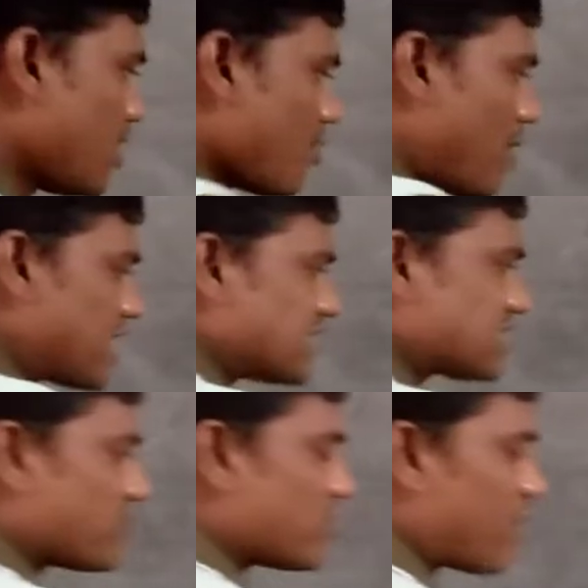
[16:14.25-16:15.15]
What is
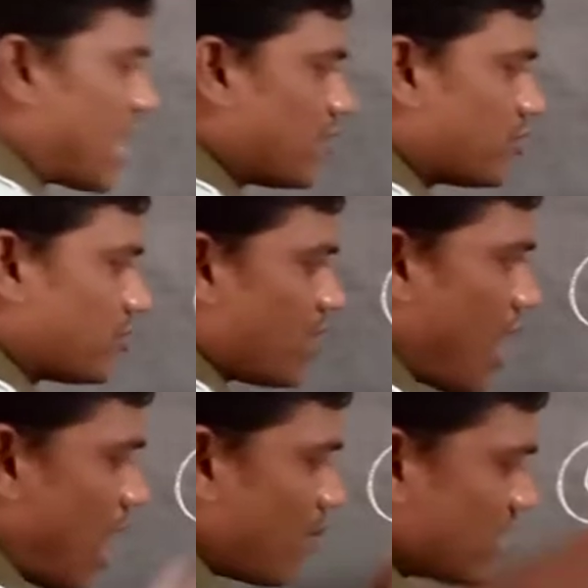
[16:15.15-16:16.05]
the V value
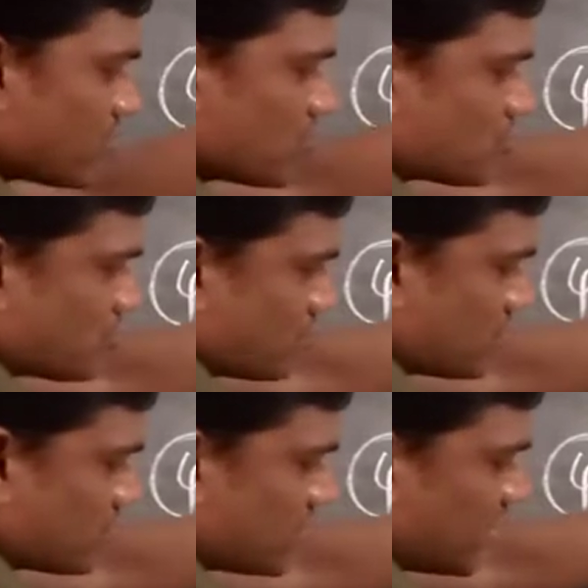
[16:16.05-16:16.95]
among these two?
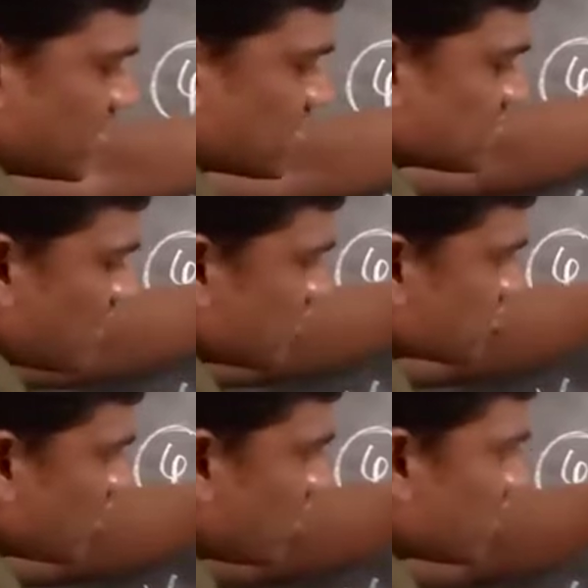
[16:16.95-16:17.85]
It is the
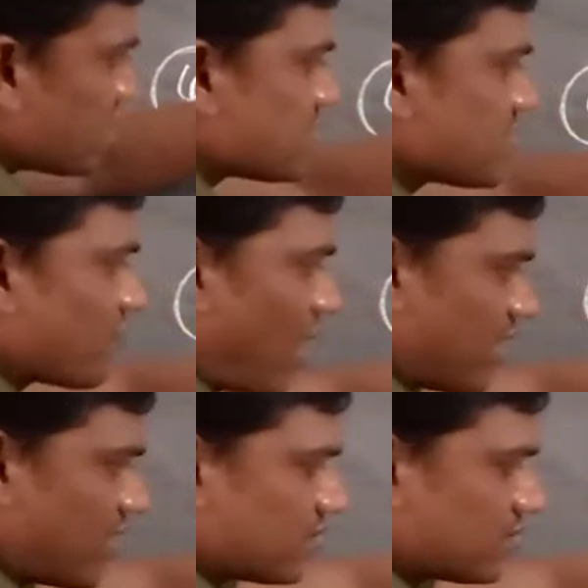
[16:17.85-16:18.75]
initial, it is the
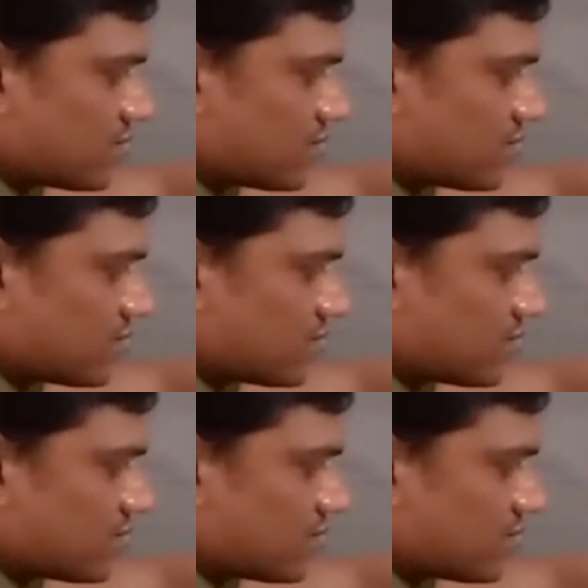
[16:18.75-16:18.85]
final.